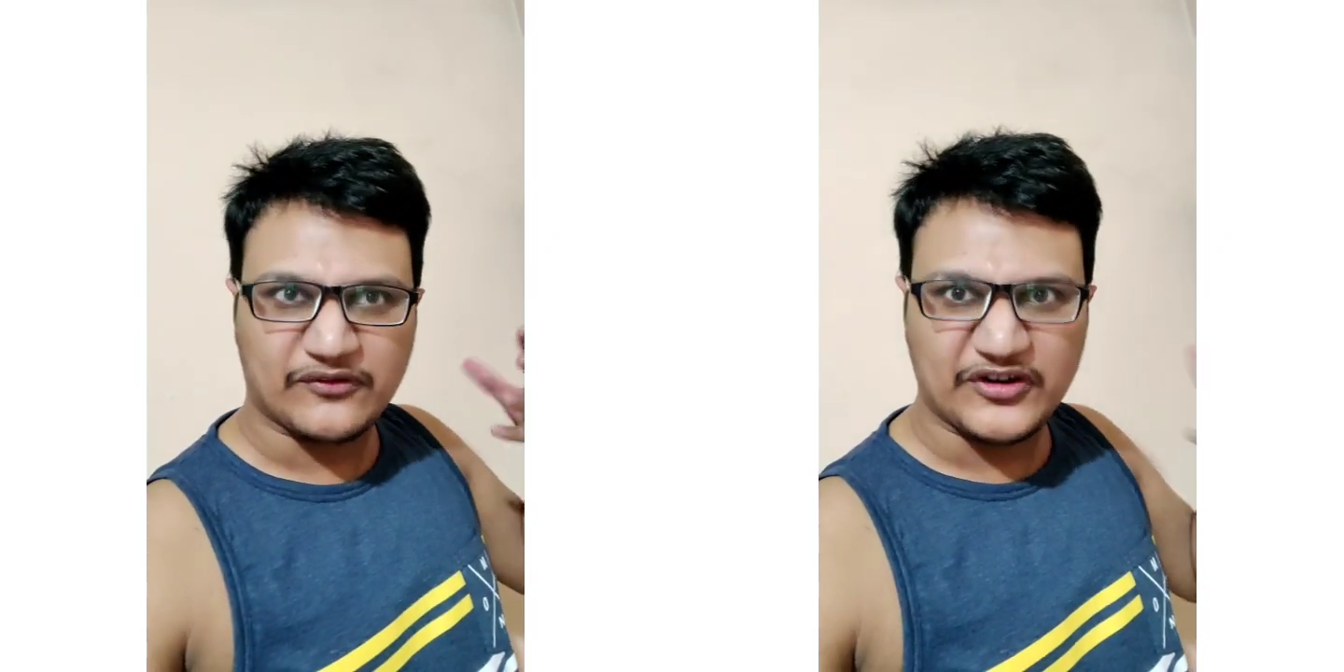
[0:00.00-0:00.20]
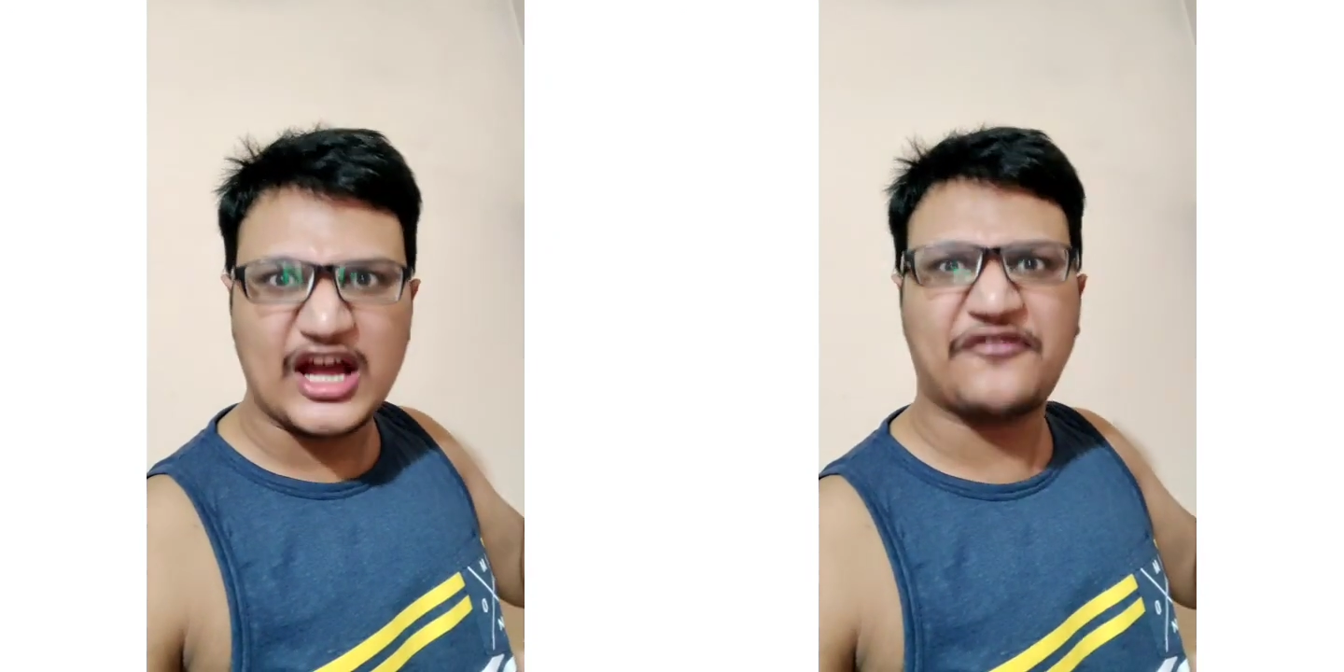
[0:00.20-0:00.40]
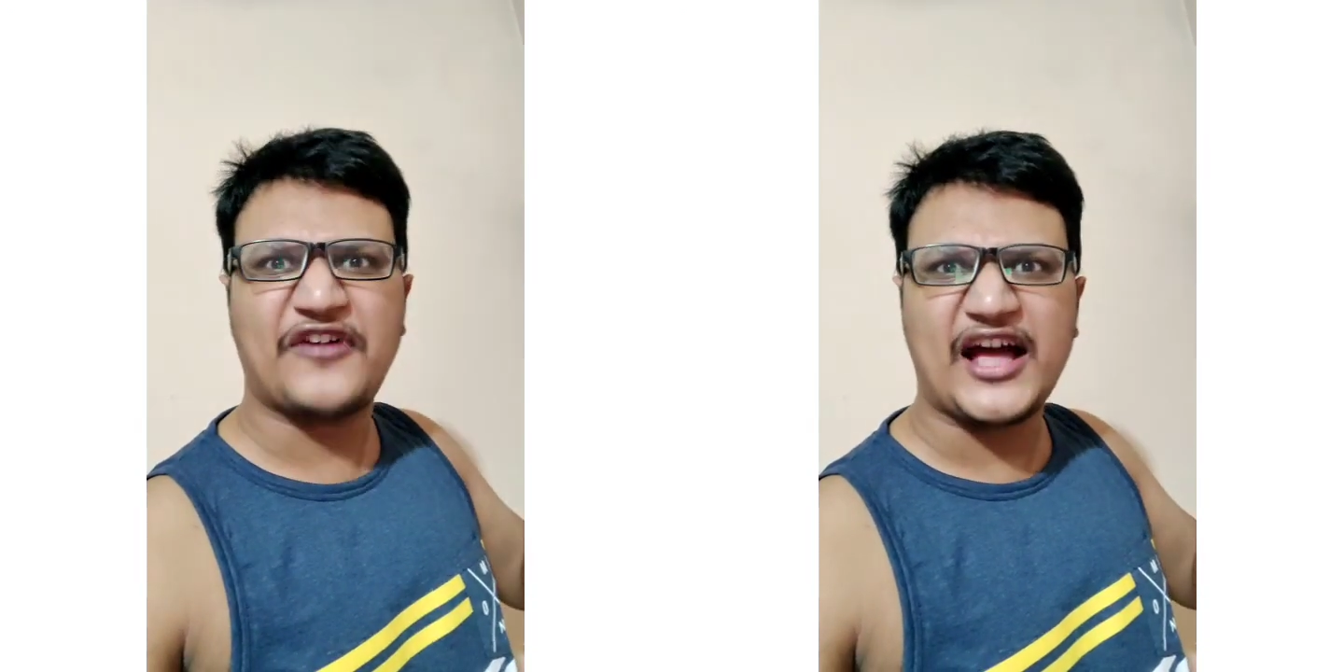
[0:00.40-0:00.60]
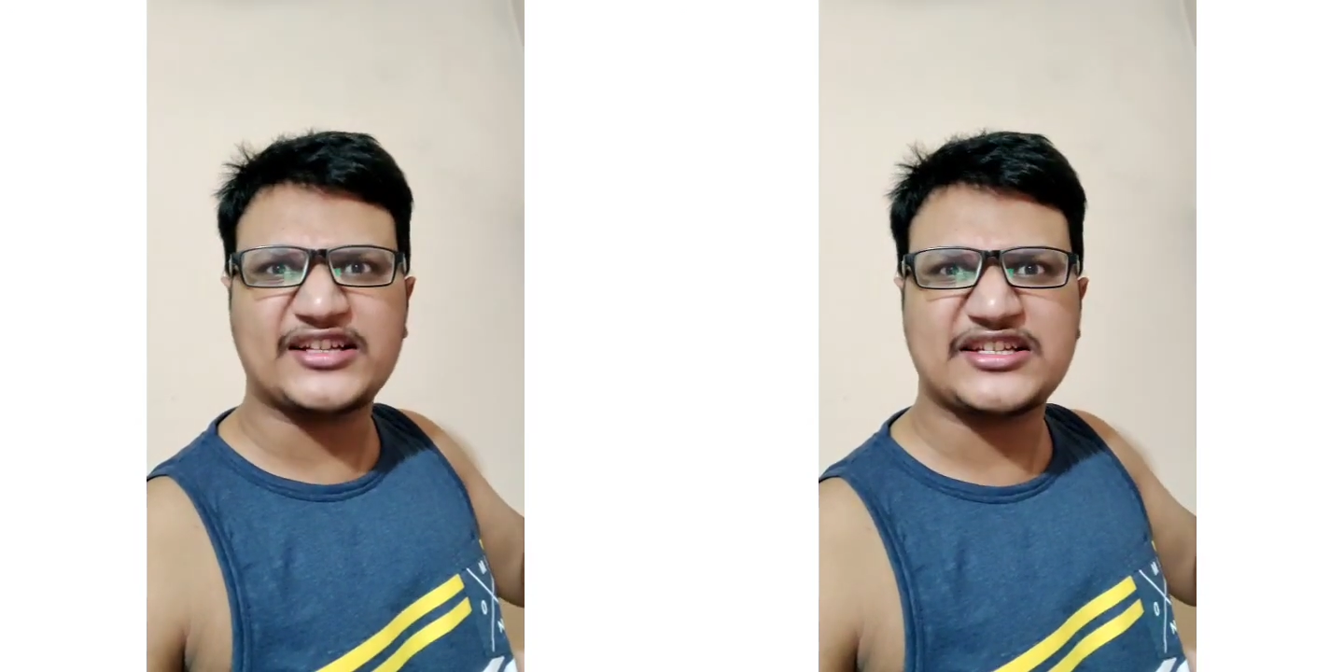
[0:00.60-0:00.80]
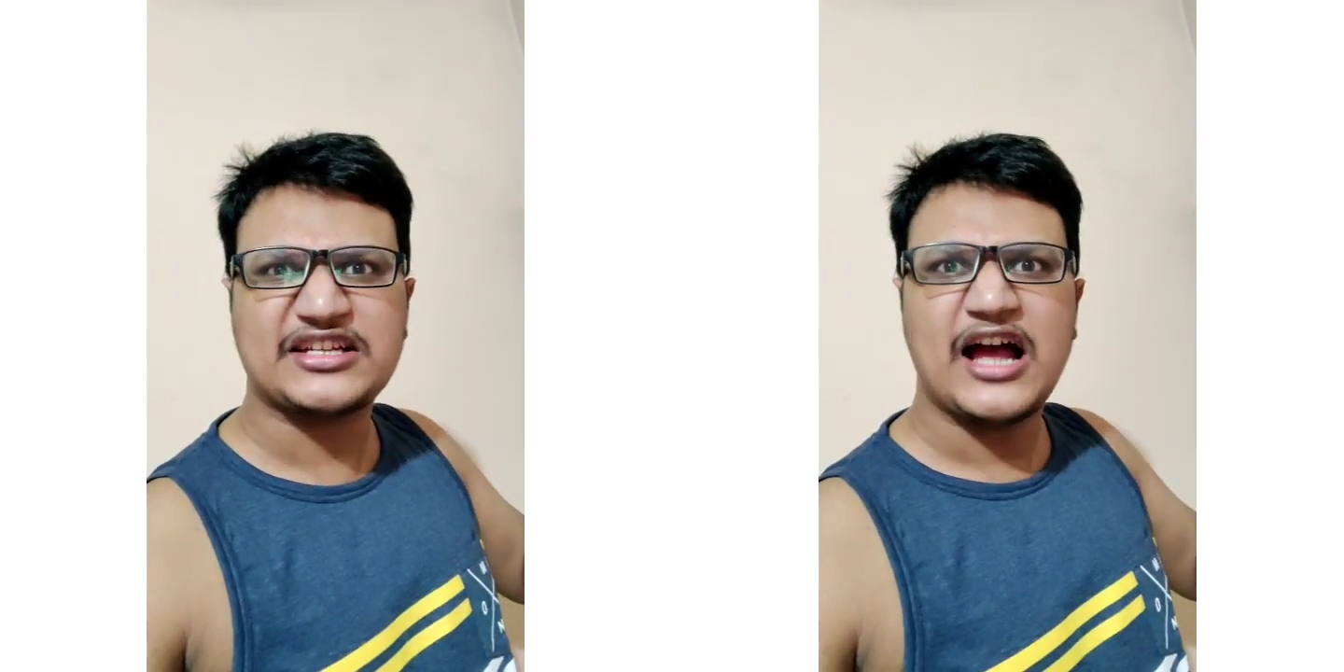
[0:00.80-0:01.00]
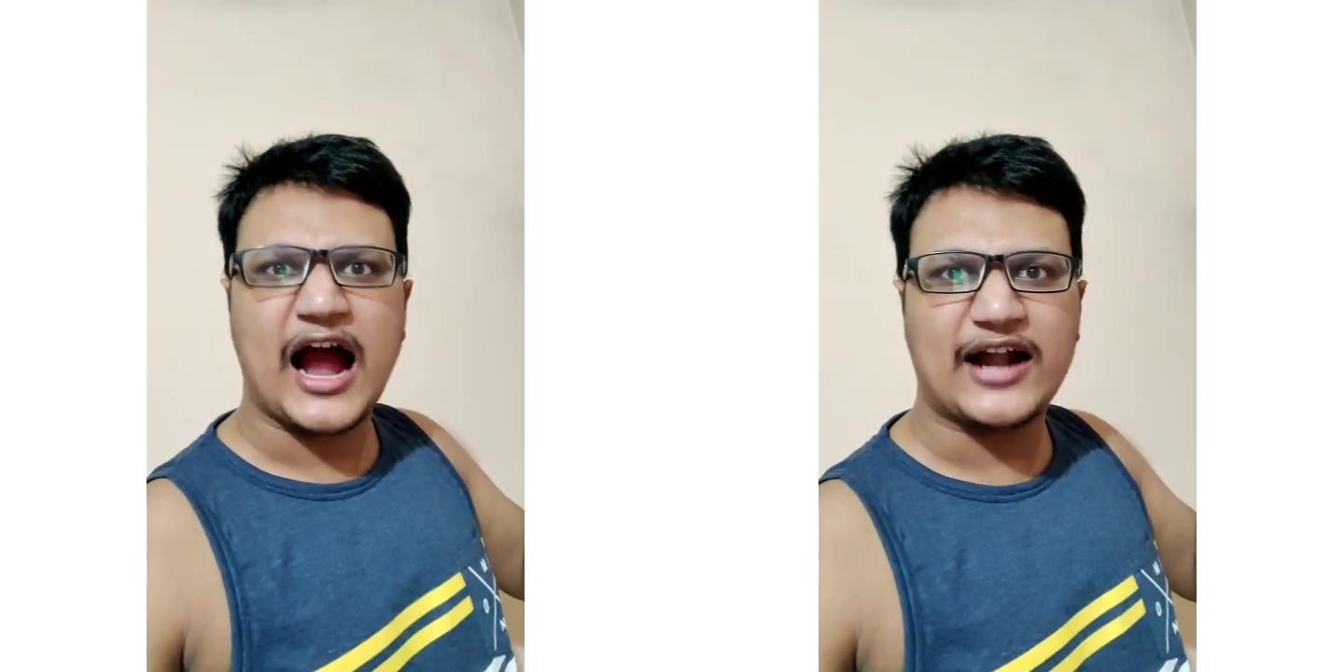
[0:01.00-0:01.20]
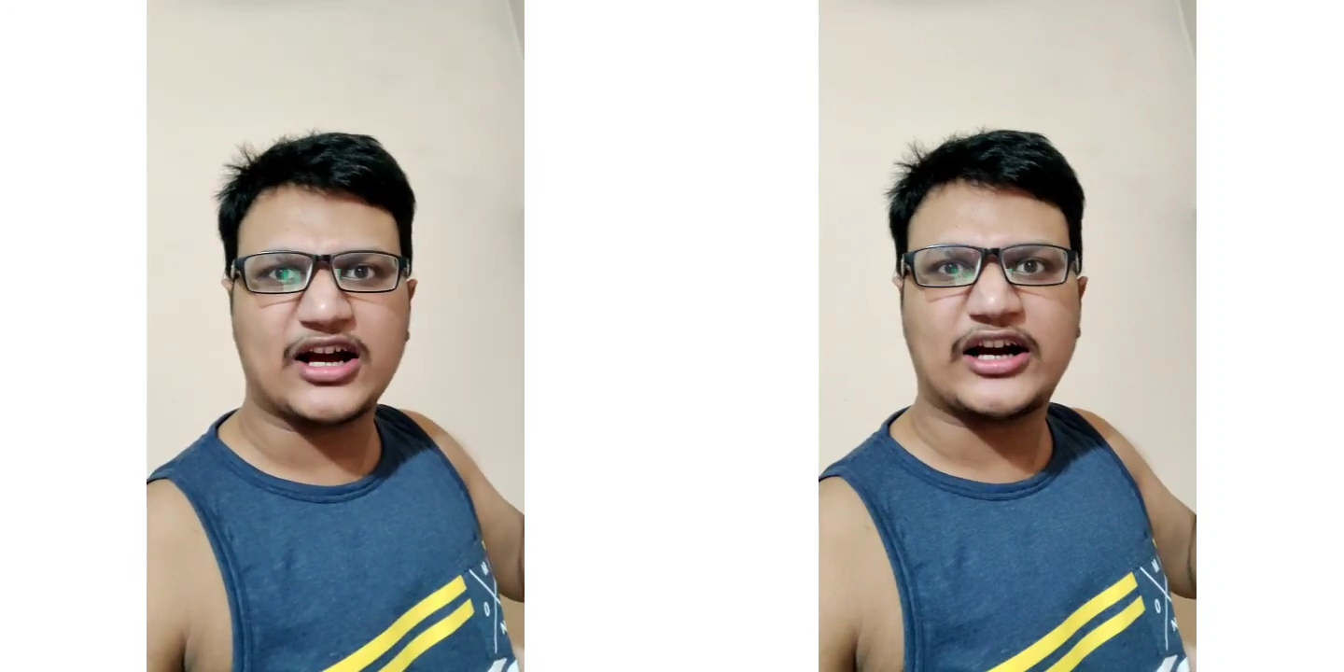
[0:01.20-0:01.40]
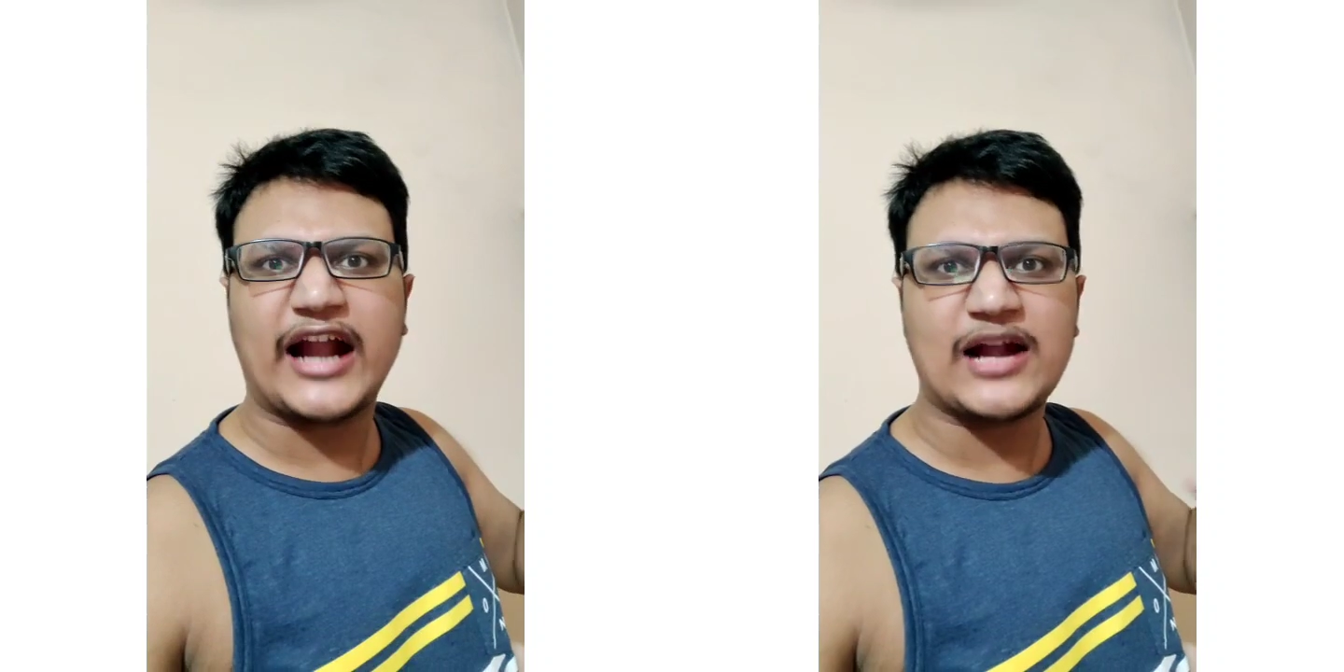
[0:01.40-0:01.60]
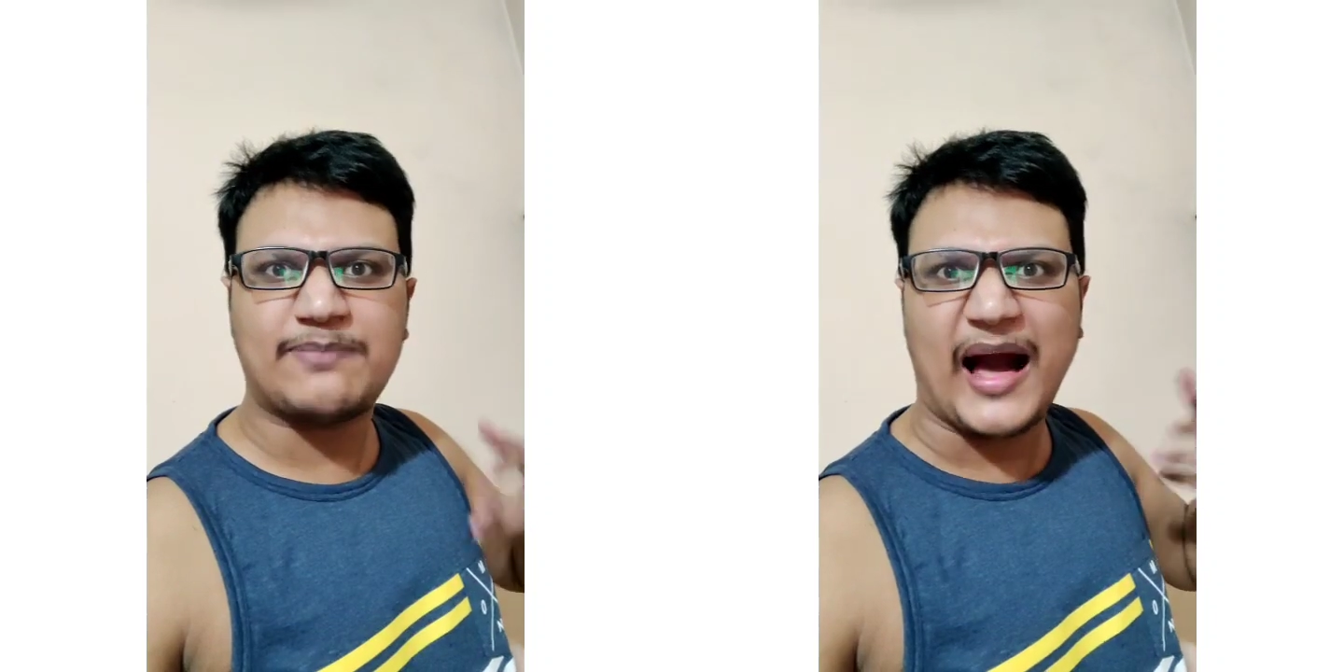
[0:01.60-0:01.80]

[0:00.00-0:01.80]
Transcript: VFX and a great